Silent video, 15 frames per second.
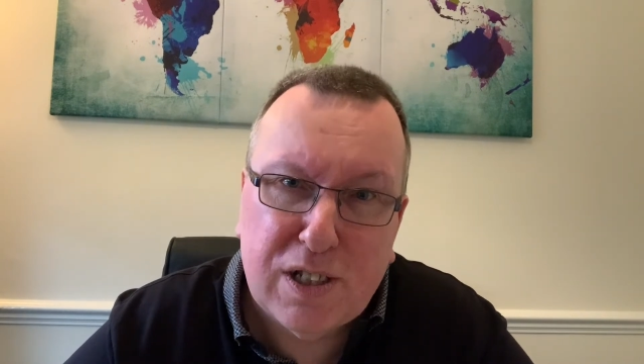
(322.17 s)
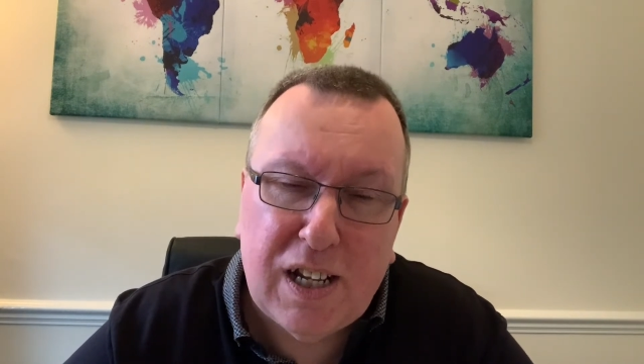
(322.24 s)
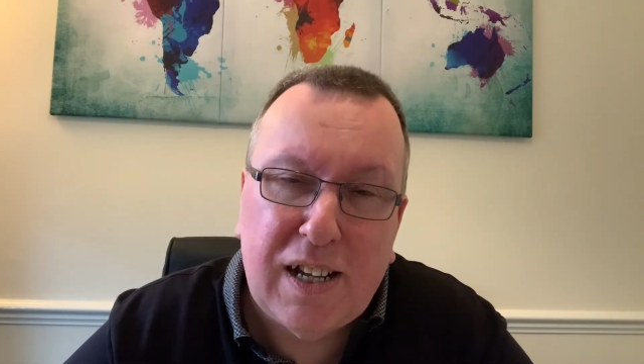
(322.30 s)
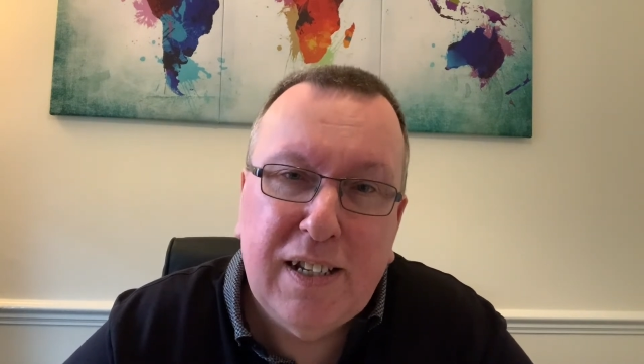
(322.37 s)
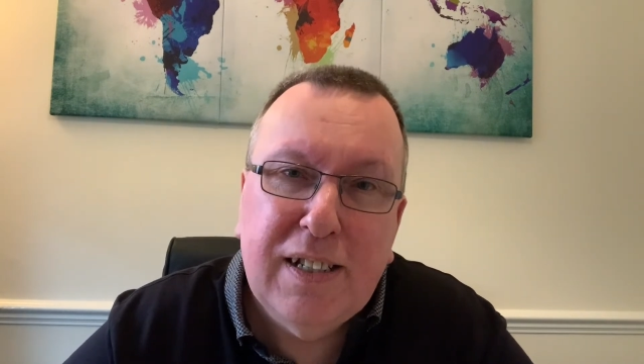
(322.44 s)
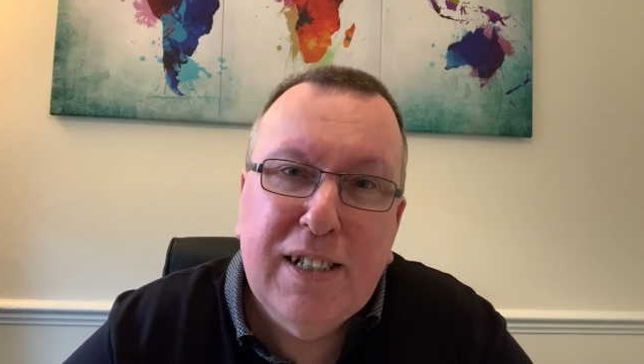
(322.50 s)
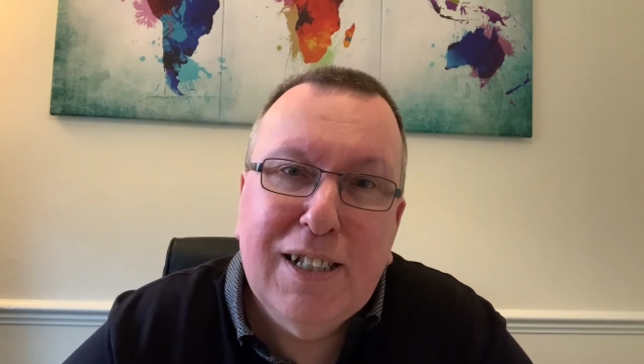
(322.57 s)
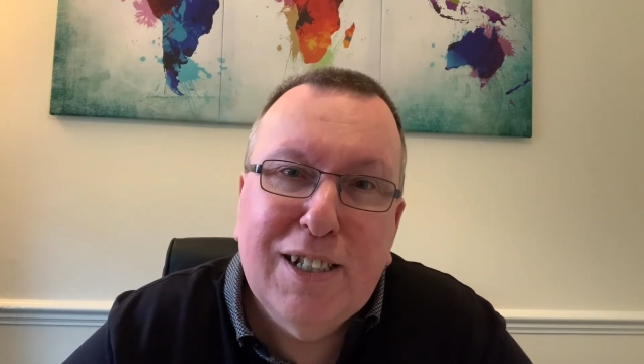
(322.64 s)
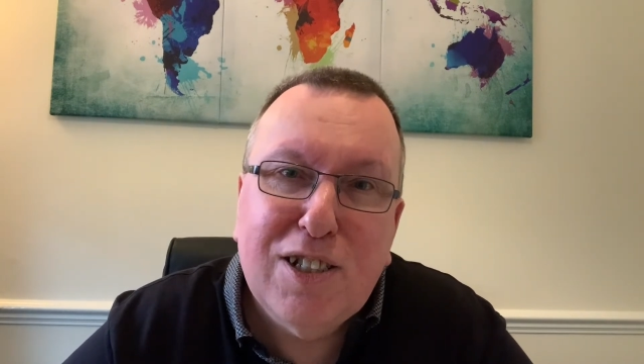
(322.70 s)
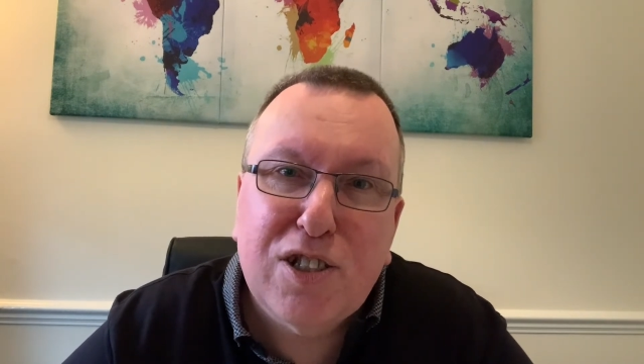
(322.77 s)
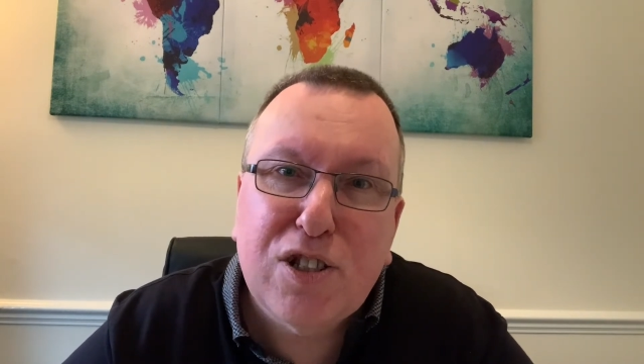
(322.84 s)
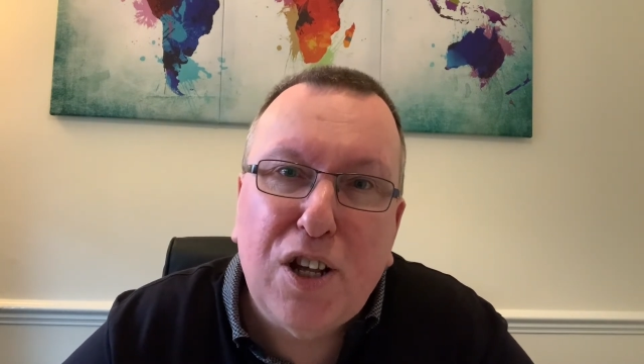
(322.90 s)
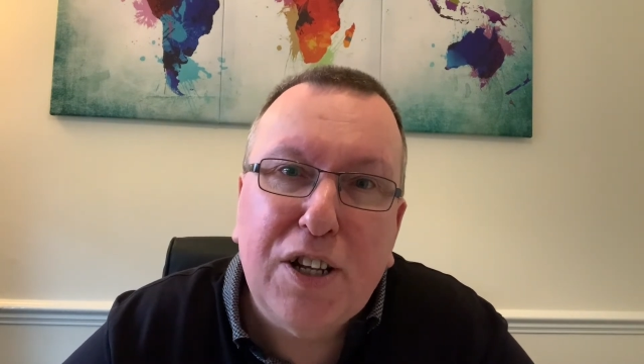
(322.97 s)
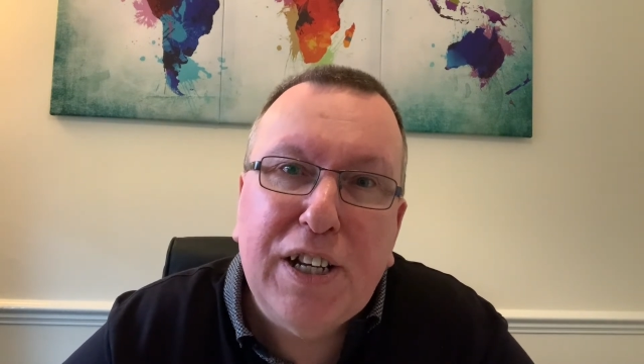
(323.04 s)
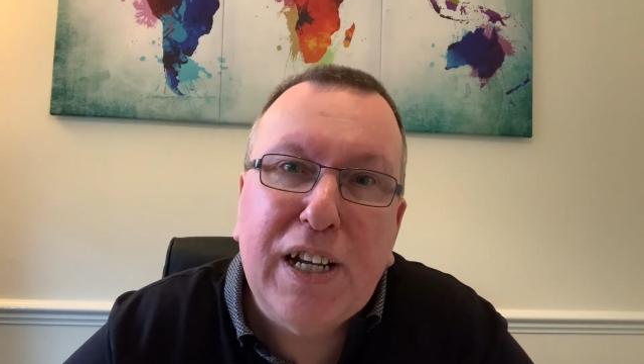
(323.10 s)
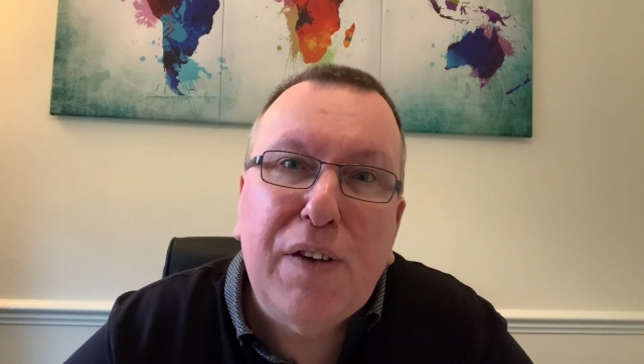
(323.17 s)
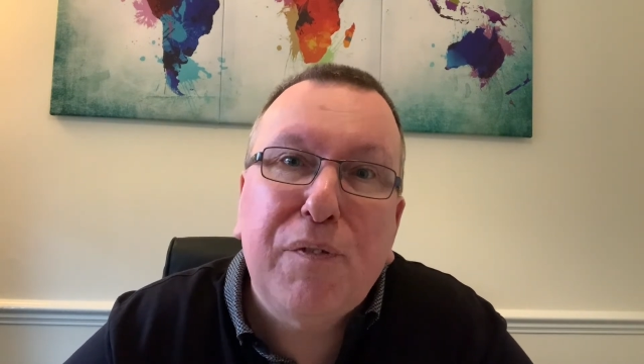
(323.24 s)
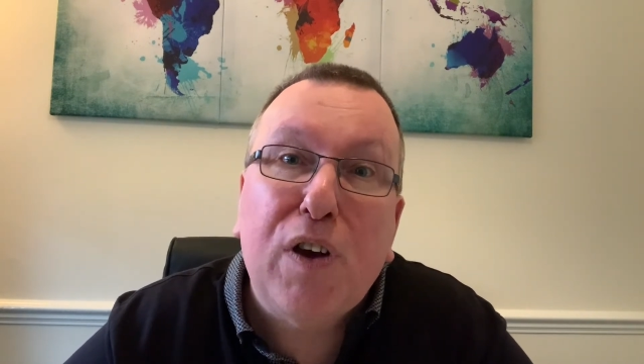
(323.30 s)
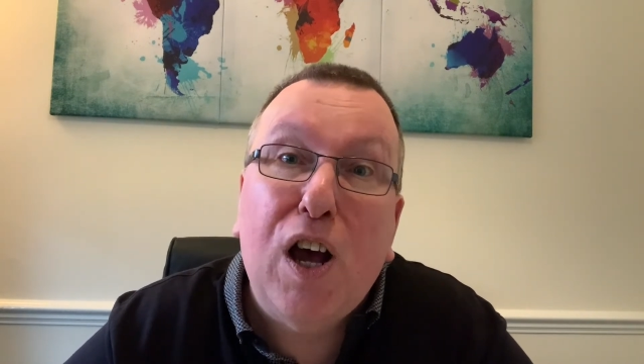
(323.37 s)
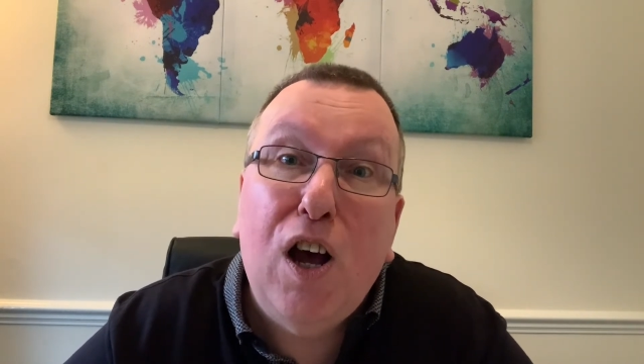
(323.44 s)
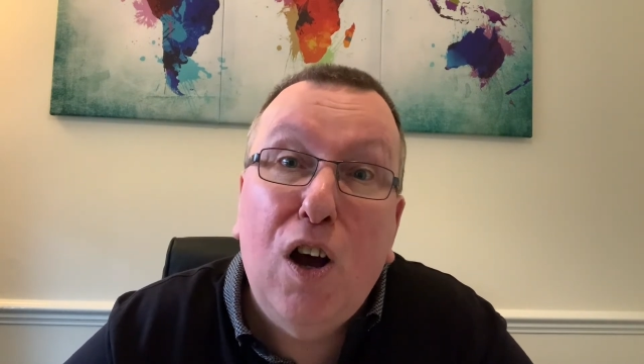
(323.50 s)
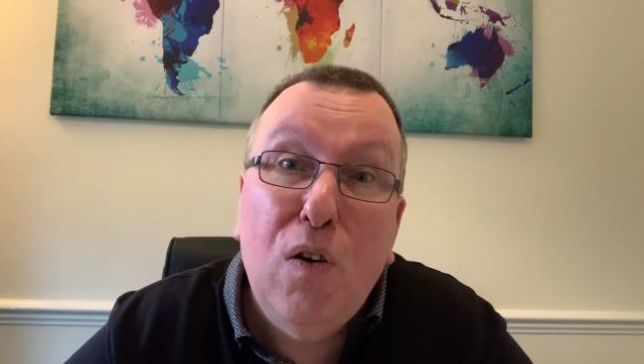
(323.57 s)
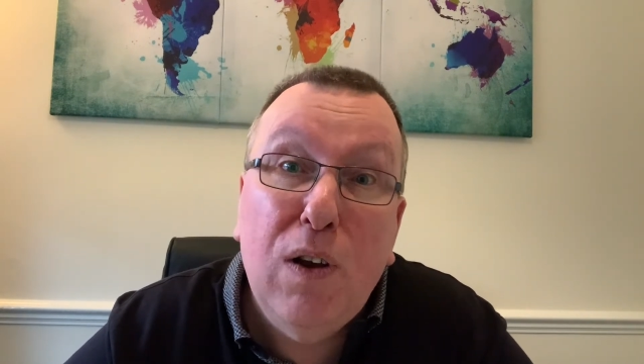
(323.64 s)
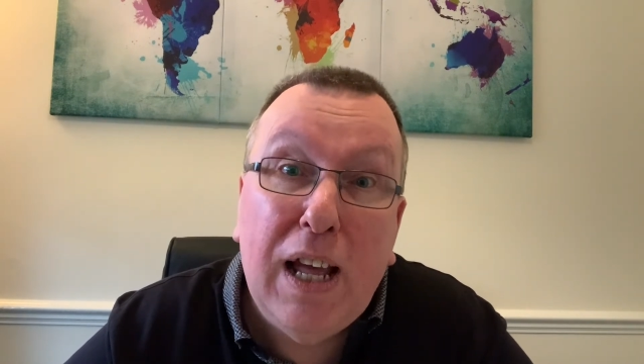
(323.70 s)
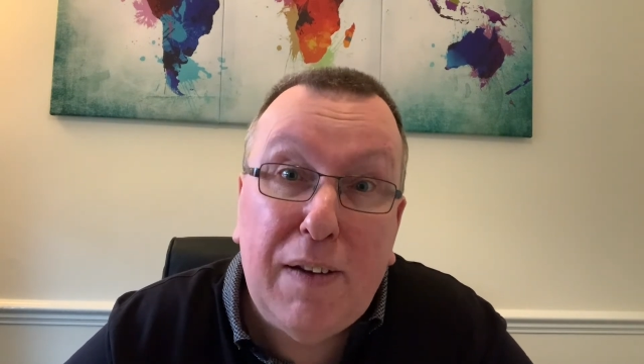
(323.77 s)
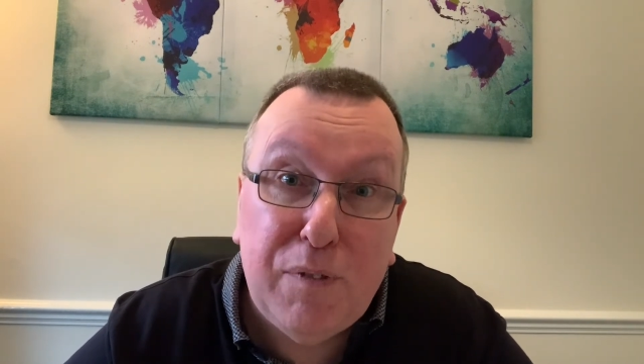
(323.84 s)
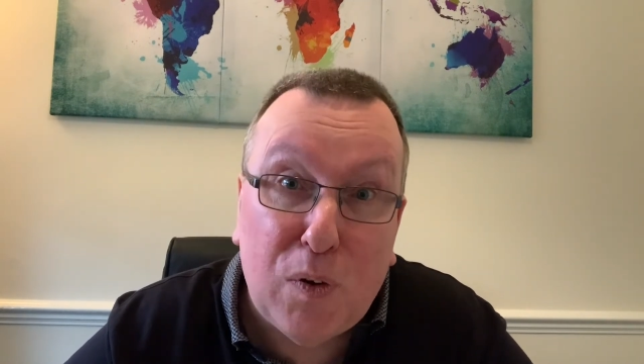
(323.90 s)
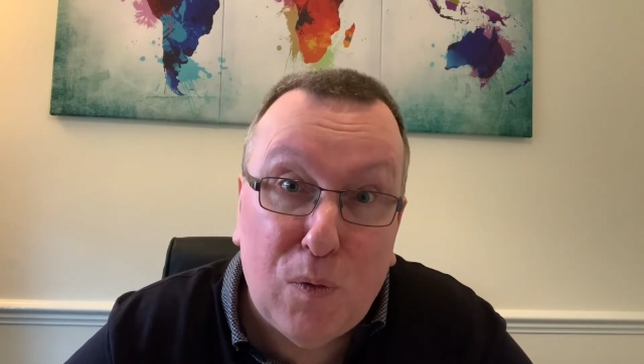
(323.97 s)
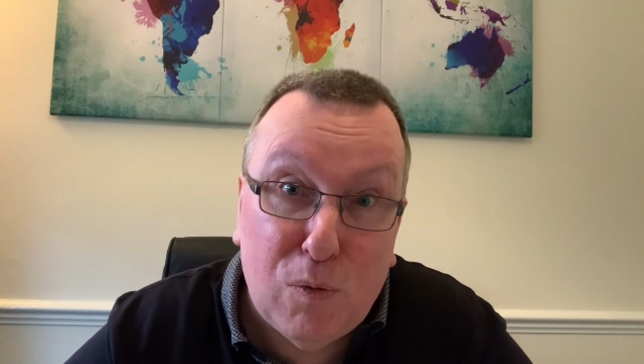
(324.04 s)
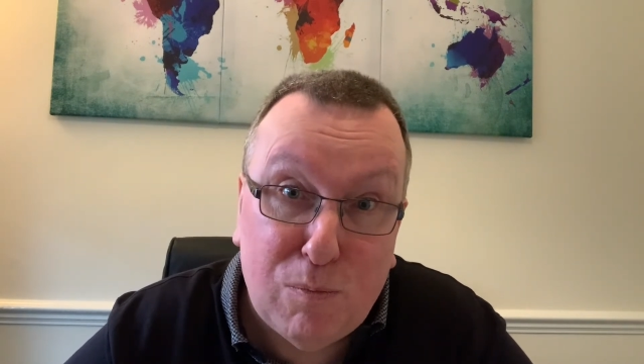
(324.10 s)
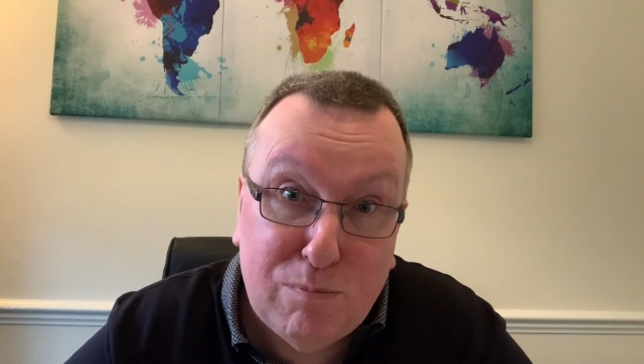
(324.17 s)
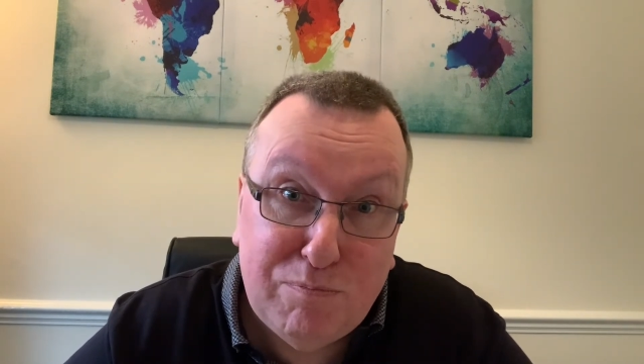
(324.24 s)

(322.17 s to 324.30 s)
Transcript: I studied it for O-levels.